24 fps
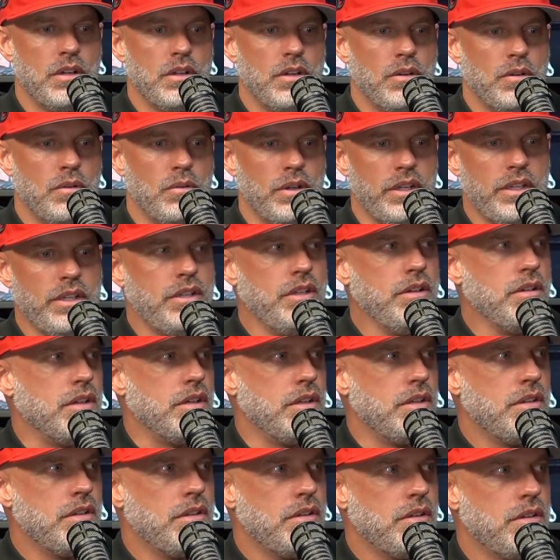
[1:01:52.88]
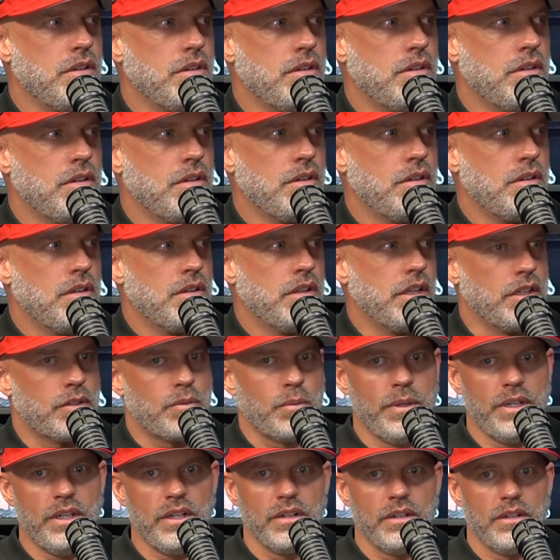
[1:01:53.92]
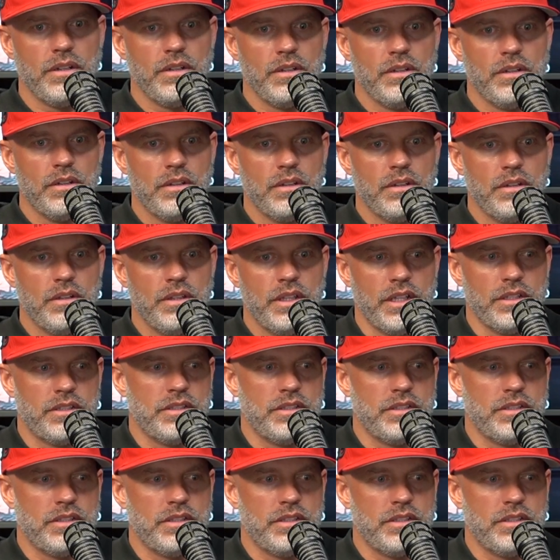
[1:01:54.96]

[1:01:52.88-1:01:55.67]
"What are you doing? That's weird. That's